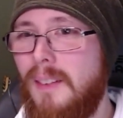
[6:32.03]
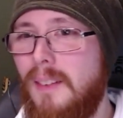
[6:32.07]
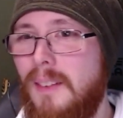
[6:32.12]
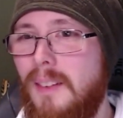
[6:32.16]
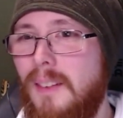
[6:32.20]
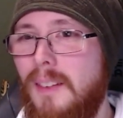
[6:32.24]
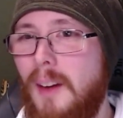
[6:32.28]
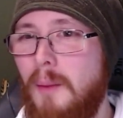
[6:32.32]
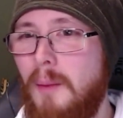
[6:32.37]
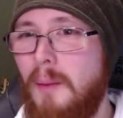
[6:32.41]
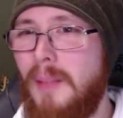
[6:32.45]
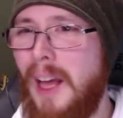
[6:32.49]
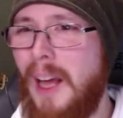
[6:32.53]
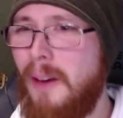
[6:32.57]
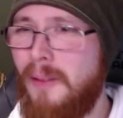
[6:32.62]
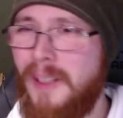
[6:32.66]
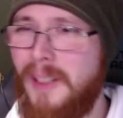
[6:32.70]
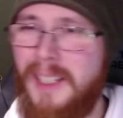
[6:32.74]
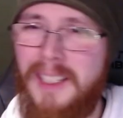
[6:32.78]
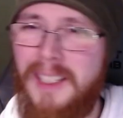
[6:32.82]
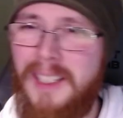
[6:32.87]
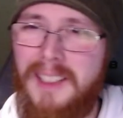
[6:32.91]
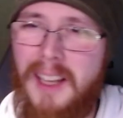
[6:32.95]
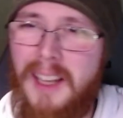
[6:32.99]
I'm laughing
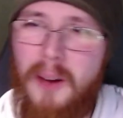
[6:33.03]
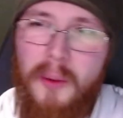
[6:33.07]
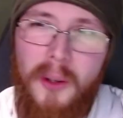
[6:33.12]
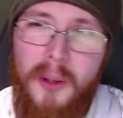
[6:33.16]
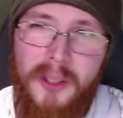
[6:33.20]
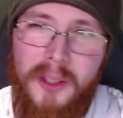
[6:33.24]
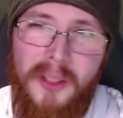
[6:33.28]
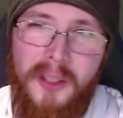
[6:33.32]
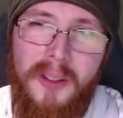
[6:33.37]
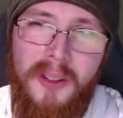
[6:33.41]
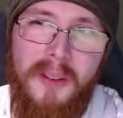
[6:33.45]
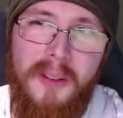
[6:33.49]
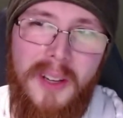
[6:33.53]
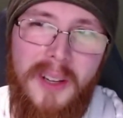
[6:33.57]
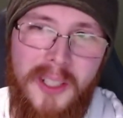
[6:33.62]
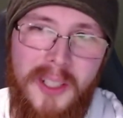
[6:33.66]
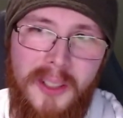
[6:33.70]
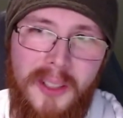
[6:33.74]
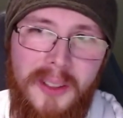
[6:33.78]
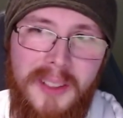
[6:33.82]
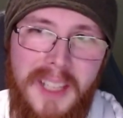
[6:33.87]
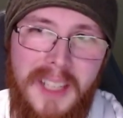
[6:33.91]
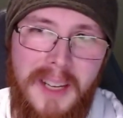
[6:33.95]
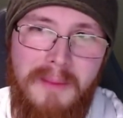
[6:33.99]
because that wasn't the
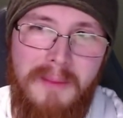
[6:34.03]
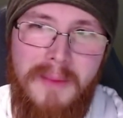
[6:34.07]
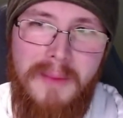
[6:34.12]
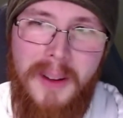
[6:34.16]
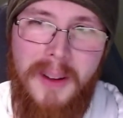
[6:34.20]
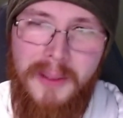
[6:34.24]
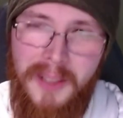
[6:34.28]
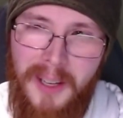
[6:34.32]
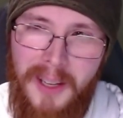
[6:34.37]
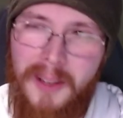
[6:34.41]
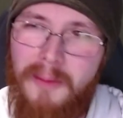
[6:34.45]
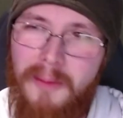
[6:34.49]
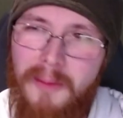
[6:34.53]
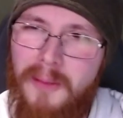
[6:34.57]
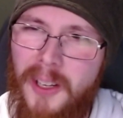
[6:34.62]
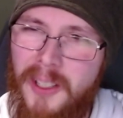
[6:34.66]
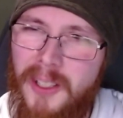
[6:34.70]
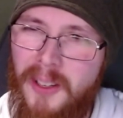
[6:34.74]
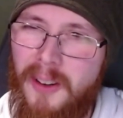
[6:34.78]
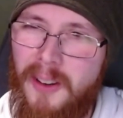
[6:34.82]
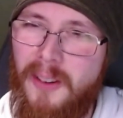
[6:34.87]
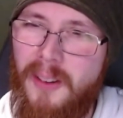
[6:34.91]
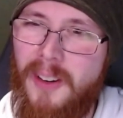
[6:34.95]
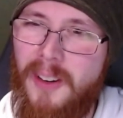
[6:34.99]
original name. It had a
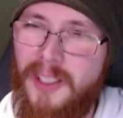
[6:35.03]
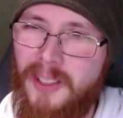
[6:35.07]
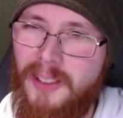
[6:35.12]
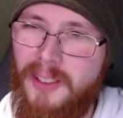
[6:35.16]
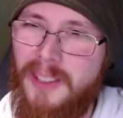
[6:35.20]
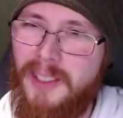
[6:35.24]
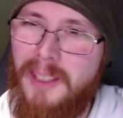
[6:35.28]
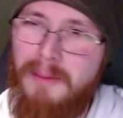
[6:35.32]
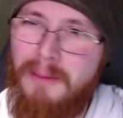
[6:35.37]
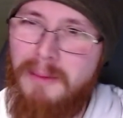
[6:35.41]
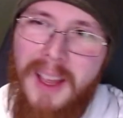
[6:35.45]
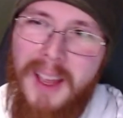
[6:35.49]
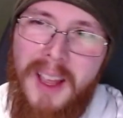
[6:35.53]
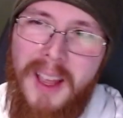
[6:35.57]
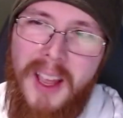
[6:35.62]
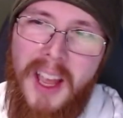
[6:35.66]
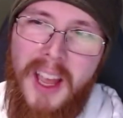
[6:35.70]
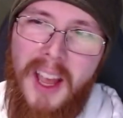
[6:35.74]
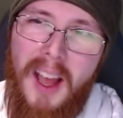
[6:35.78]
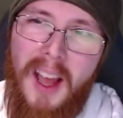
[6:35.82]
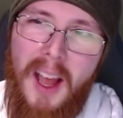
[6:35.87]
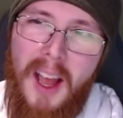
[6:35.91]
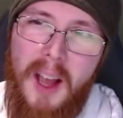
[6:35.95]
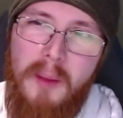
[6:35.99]
funnier original name.
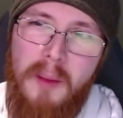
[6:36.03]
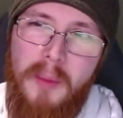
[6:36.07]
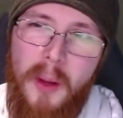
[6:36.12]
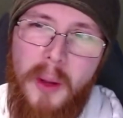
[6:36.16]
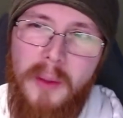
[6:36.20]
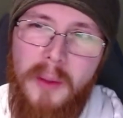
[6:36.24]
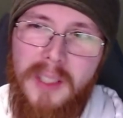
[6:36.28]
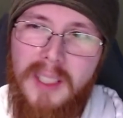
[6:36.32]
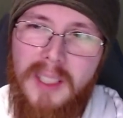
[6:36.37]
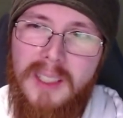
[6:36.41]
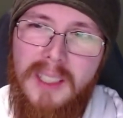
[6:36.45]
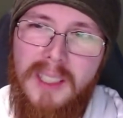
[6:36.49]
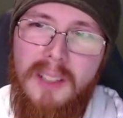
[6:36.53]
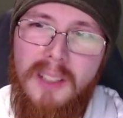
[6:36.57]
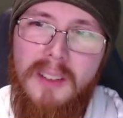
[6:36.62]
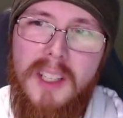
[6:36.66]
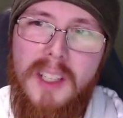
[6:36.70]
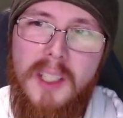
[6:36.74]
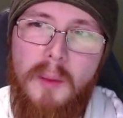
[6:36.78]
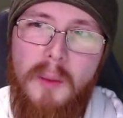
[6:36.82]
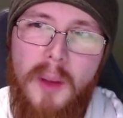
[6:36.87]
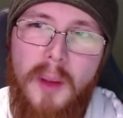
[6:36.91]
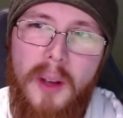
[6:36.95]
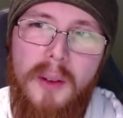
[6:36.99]
But it was a
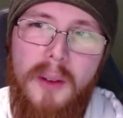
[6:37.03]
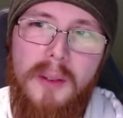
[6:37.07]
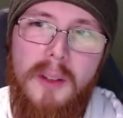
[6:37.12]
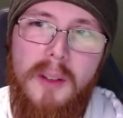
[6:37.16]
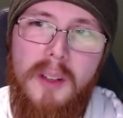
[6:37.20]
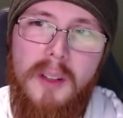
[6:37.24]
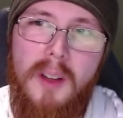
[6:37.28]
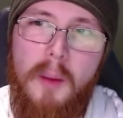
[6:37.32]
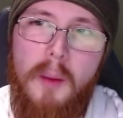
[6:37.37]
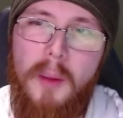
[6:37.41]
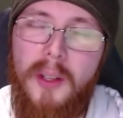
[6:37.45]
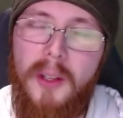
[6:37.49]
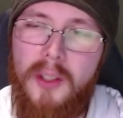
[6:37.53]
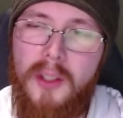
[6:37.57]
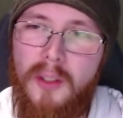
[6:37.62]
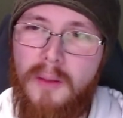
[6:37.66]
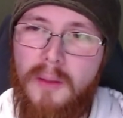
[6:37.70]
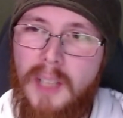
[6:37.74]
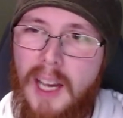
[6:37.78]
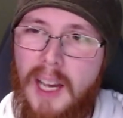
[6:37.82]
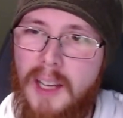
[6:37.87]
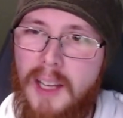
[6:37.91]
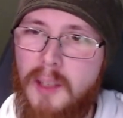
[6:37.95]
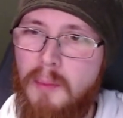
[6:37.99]
series about a bunch of
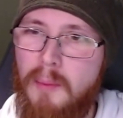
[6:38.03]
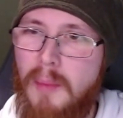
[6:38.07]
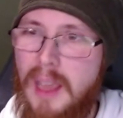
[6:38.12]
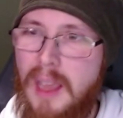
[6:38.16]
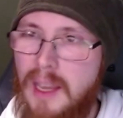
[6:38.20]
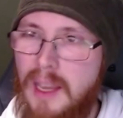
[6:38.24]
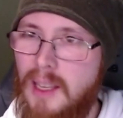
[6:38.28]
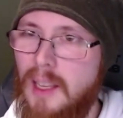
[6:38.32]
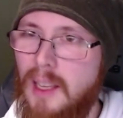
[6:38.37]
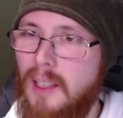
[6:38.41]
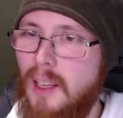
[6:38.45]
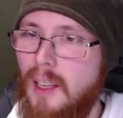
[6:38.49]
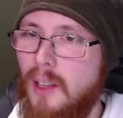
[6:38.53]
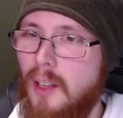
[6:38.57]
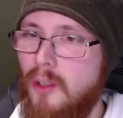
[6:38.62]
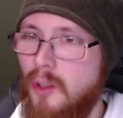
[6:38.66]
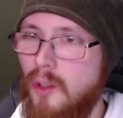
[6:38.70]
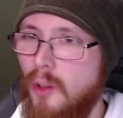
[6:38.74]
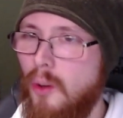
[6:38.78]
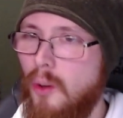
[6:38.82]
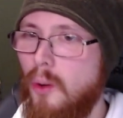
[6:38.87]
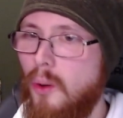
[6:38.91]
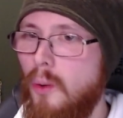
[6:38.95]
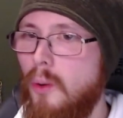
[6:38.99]
guys making a
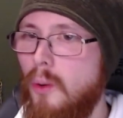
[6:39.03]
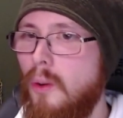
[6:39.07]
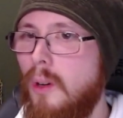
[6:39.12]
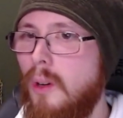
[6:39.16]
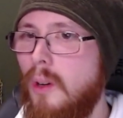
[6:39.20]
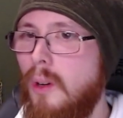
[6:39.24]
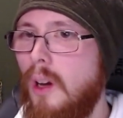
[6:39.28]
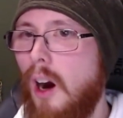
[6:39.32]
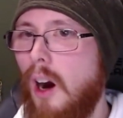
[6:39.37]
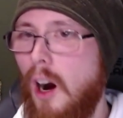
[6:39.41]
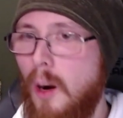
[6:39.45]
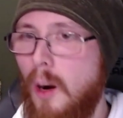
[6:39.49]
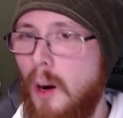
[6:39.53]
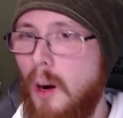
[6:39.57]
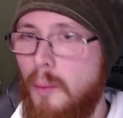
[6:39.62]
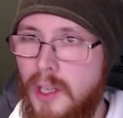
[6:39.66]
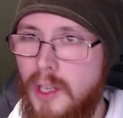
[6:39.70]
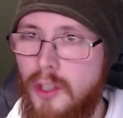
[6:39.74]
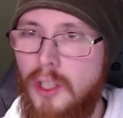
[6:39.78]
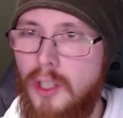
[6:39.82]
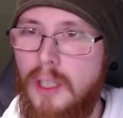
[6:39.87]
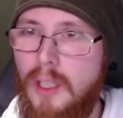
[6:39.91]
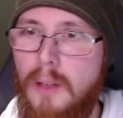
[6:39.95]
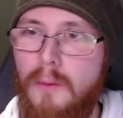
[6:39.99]
new
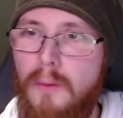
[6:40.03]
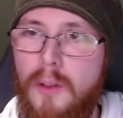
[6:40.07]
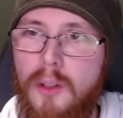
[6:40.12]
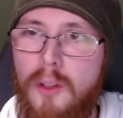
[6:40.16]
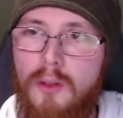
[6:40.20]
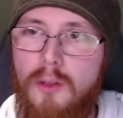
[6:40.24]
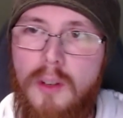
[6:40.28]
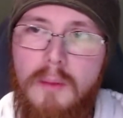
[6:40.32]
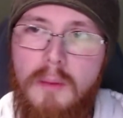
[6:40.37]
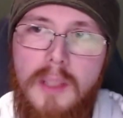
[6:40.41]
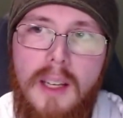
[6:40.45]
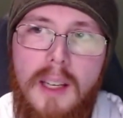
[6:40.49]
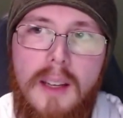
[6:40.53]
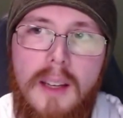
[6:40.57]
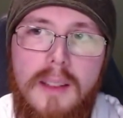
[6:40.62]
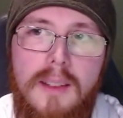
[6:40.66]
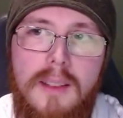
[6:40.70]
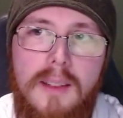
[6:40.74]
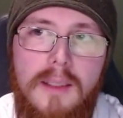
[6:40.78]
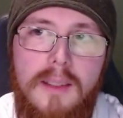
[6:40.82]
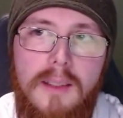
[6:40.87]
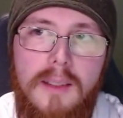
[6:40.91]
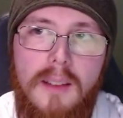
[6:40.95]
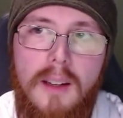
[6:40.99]
RPG for the
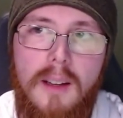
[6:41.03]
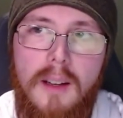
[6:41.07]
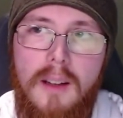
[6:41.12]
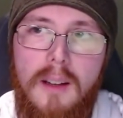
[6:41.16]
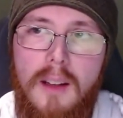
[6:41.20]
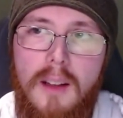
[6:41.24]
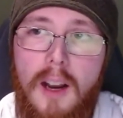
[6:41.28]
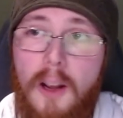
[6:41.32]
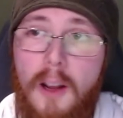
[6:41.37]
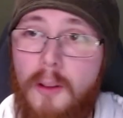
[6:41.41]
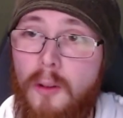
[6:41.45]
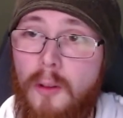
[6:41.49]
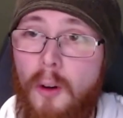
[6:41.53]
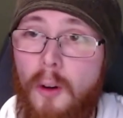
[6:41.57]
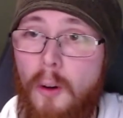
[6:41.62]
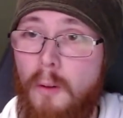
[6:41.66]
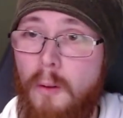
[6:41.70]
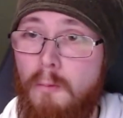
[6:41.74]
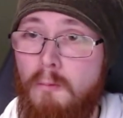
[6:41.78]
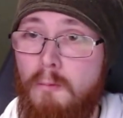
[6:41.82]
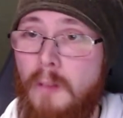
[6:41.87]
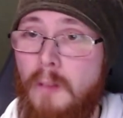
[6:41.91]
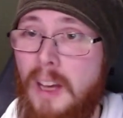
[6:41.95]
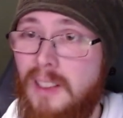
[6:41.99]
Dreamcast. And I
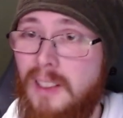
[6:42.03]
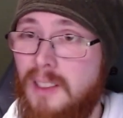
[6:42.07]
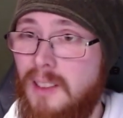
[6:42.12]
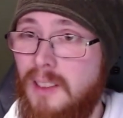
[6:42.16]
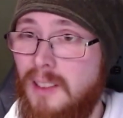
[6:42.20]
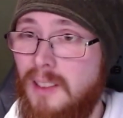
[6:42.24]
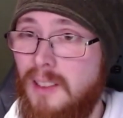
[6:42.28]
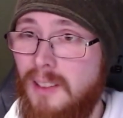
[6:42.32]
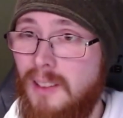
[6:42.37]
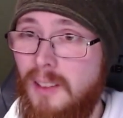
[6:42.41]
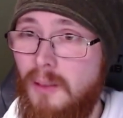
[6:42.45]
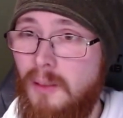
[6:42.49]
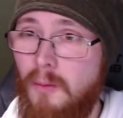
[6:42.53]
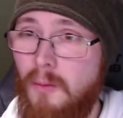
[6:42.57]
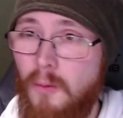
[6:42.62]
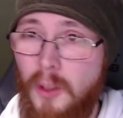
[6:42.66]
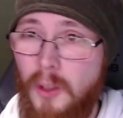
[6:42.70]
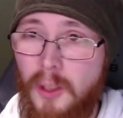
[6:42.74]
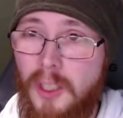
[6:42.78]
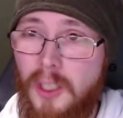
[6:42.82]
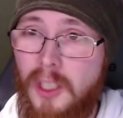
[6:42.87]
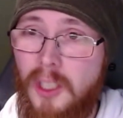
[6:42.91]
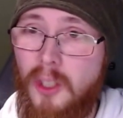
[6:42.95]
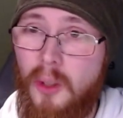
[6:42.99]
thought, that's
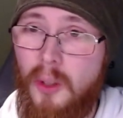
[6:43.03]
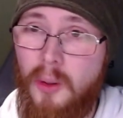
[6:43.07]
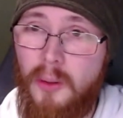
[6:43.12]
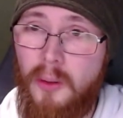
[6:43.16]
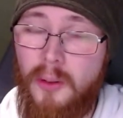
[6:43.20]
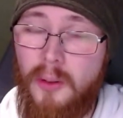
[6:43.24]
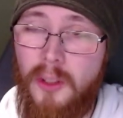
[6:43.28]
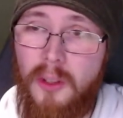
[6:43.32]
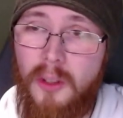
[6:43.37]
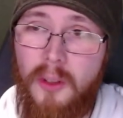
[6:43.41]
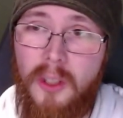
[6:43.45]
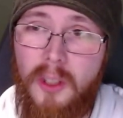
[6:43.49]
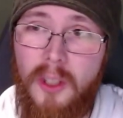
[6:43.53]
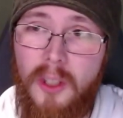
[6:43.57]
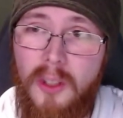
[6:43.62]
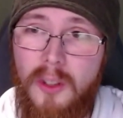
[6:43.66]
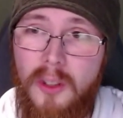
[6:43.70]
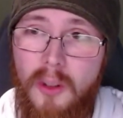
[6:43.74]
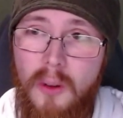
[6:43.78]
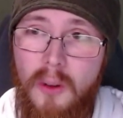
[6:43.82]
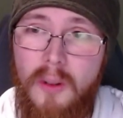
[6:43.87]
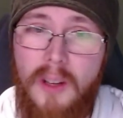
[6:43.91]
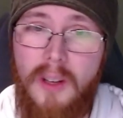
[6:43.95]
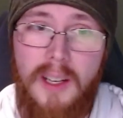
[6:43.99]
really cool that you can
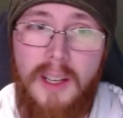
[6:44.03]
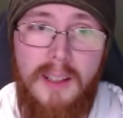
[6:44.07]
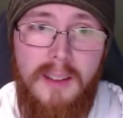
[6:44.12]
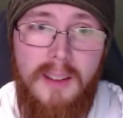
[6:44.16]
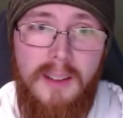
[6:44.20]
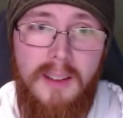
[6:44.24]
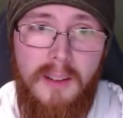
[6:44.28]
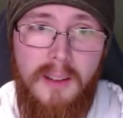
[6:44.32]
do that.